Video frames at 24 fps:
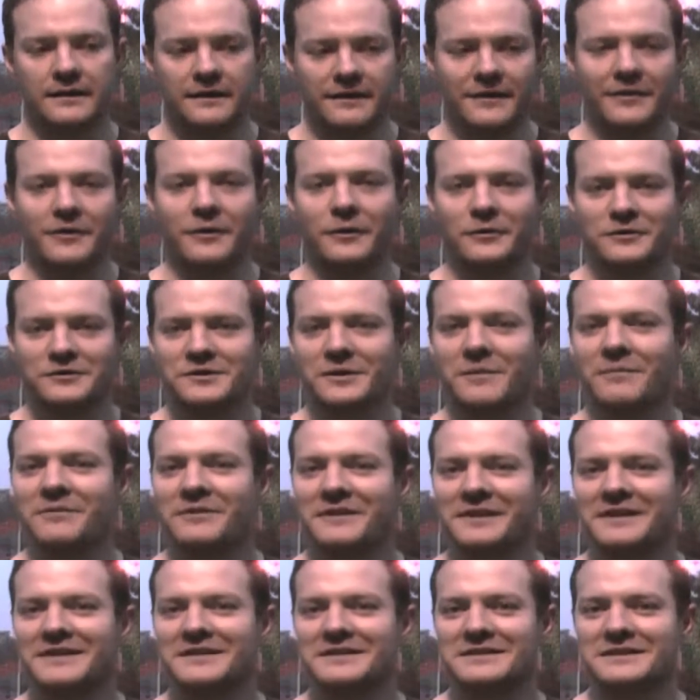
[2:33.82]
there are some
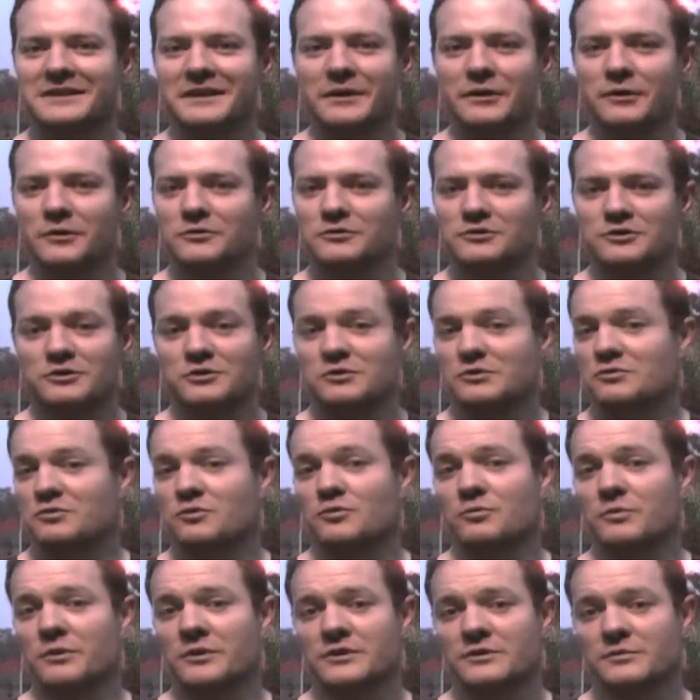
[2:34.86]
things that are just
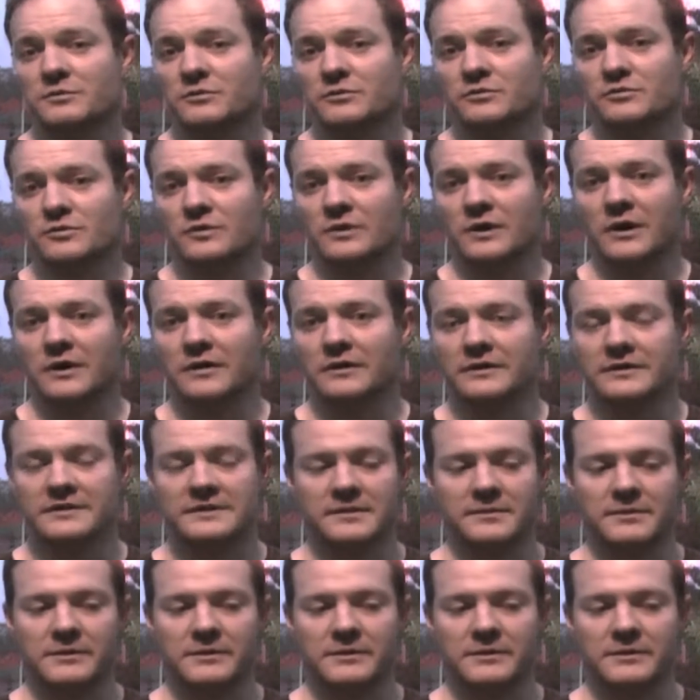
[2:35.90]
true principles regardless.